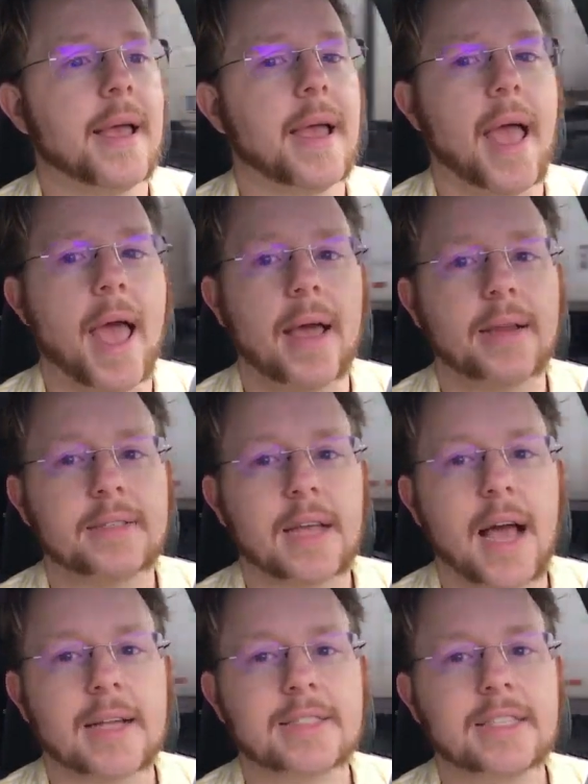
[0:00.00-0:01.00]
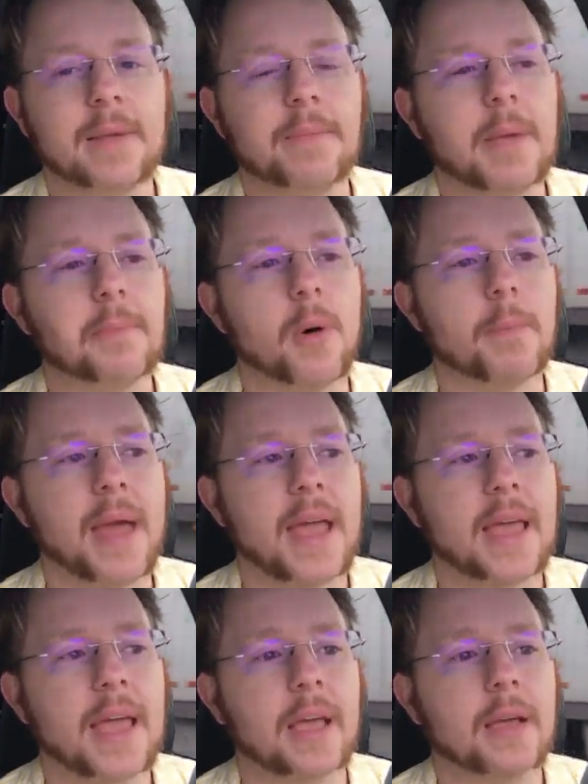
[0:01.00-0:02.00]
And I see people
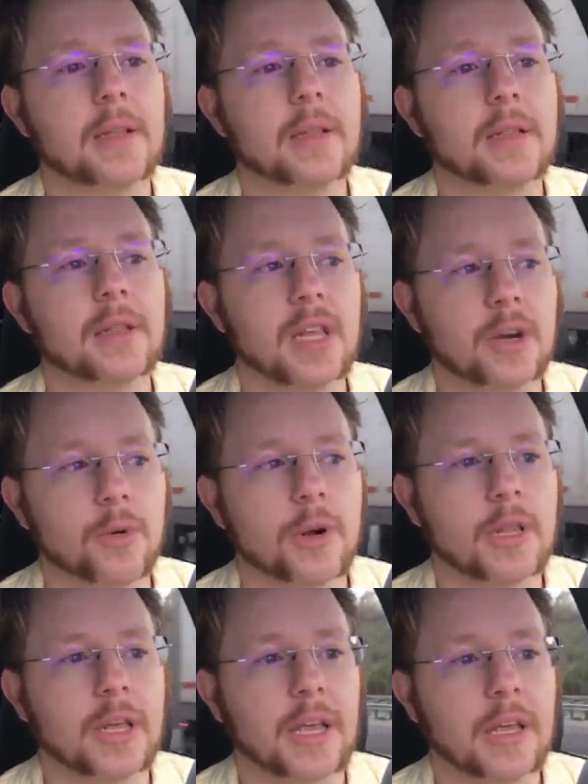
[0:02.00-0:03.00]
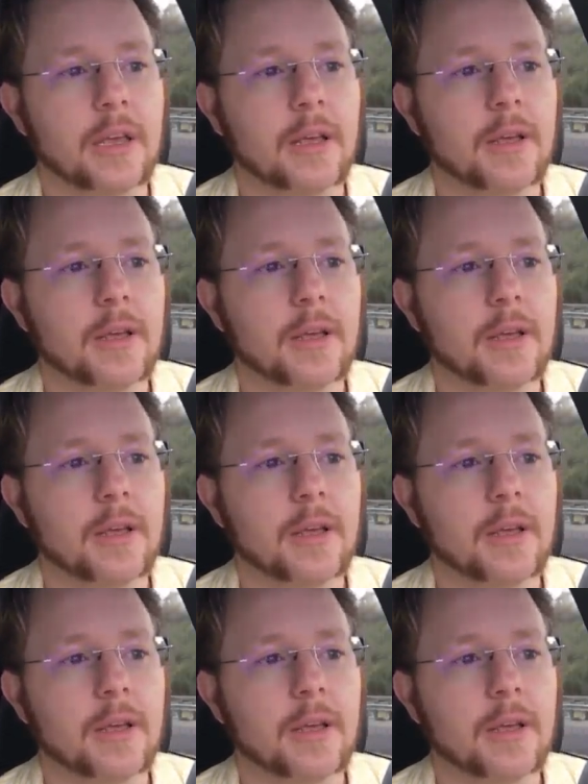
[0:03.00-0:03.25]
making literally